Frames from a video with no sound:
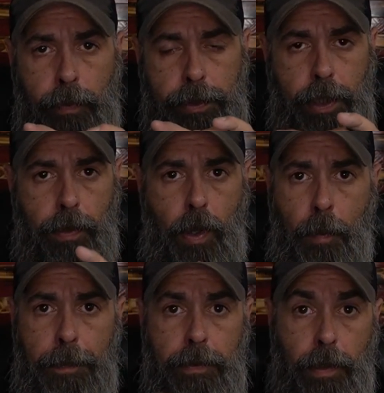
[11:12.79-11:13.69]
wrist area
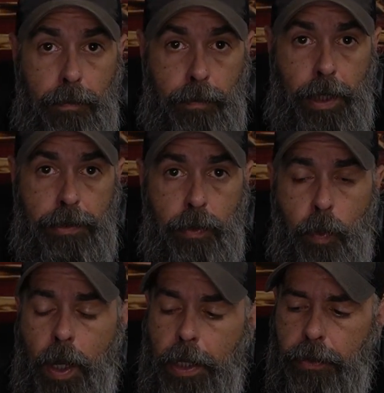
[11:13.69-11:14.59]
opens up nice and wide,